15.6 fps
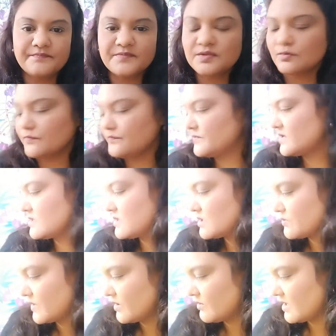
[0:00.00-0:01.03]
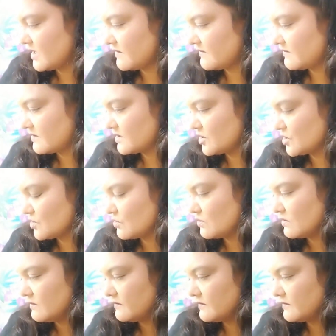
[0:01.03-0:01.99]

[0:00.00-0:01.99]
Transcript: So this is where I finish off,